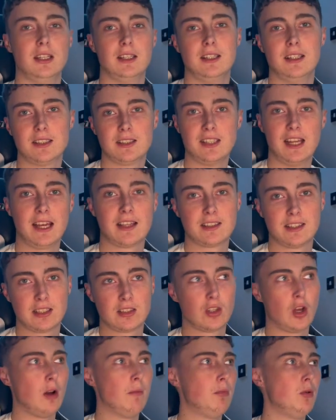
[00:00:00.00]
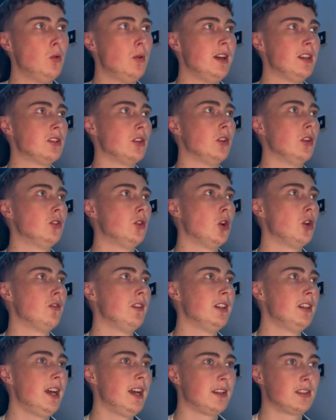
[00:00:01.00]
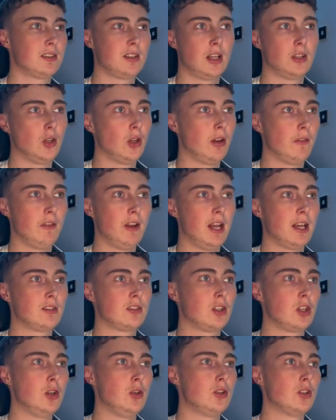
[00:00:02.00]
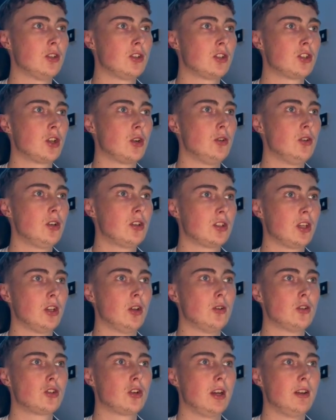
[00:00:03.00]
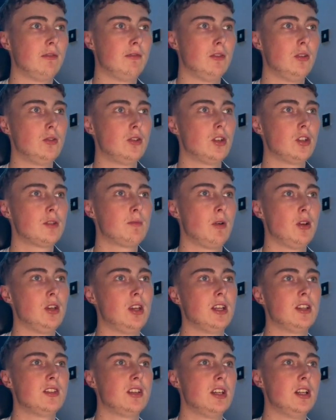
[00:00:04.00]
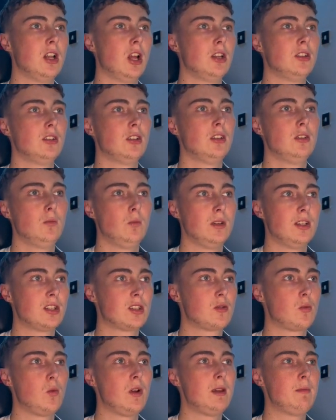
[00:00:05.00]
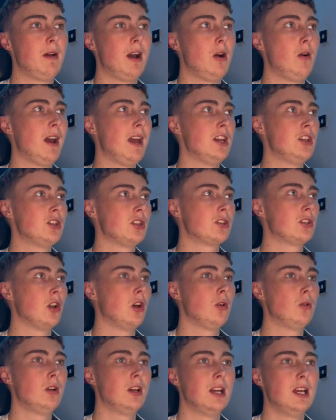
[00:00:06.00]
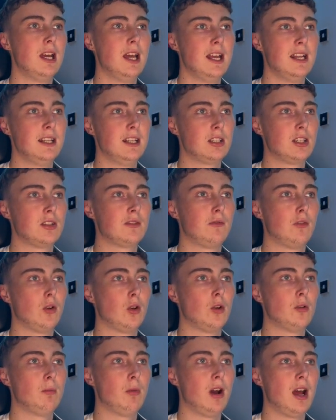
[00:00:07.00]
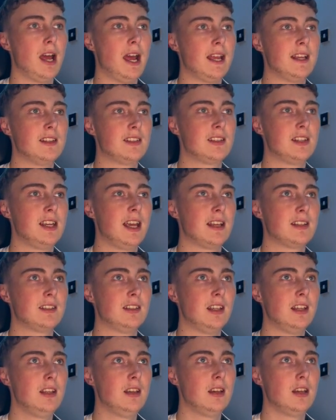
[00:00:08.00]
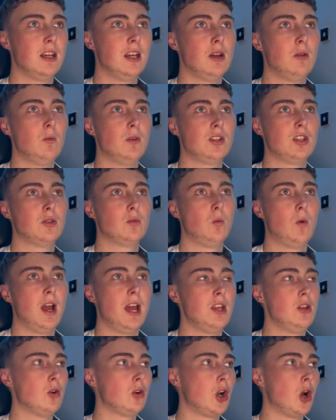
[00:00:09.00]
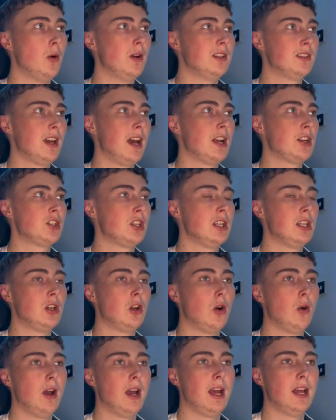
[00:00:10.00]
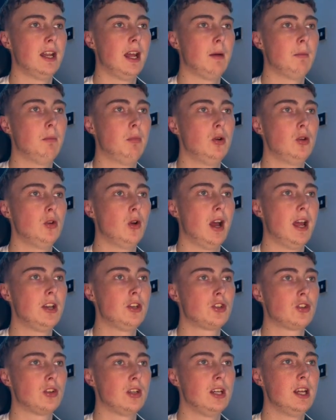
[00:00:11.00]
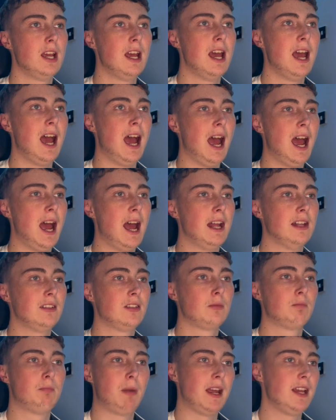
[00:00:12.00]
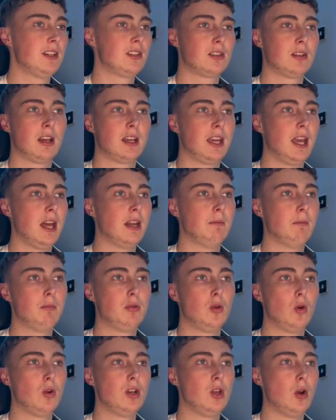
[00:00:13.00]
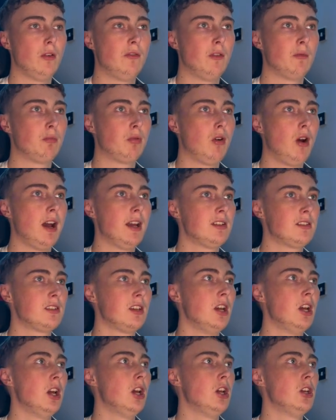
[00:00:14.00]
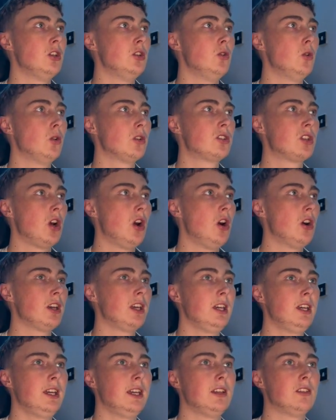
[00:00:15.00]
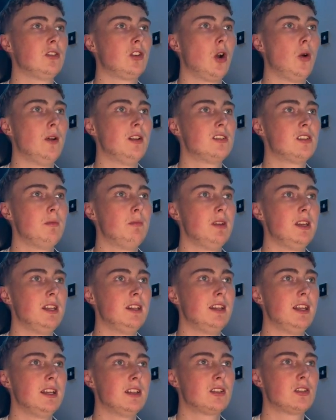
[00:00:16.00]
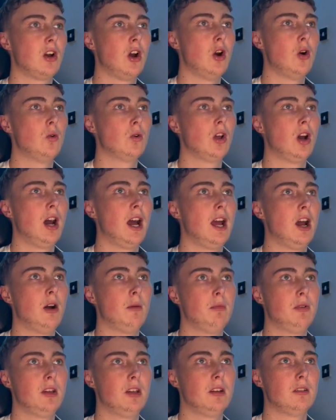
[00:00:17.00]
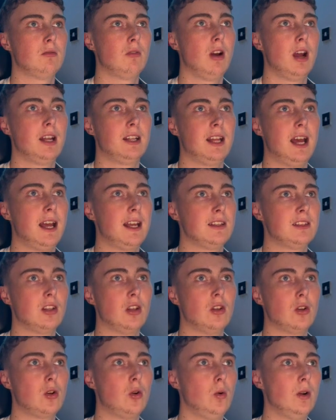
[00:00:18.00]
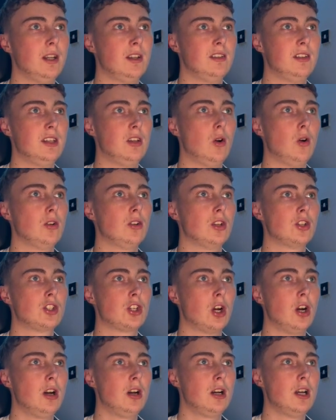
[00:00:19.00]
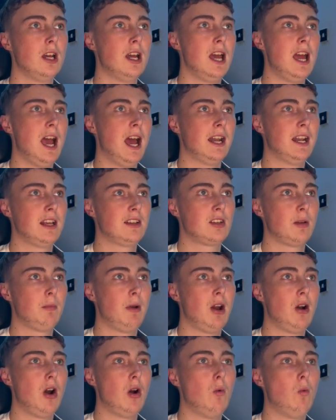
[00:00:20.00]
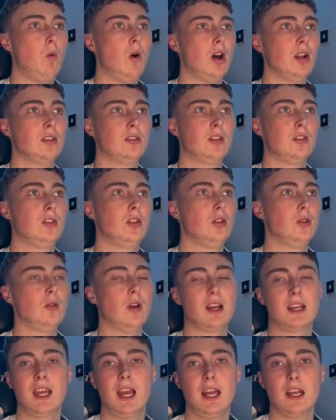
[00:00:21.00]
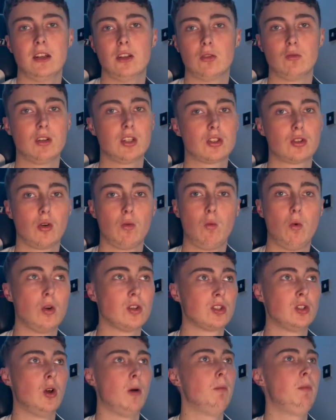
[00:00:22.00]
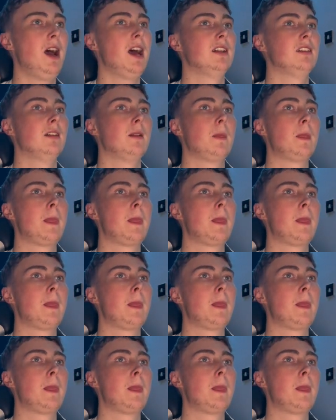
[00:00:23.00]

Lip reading: This next example is on the dollar index. I don't have an execution to show you because I don't trade futures, but you can see London, we sweep out Asia's low. This is followed by a CSD, which is where you're going to actually go ahead and put your entry. And based, again, purely off of price, your target is going to be this old high up here, right? That is the liquidity on the chart. And that's about a 1 to 2. Again, the risk to reward is not bad.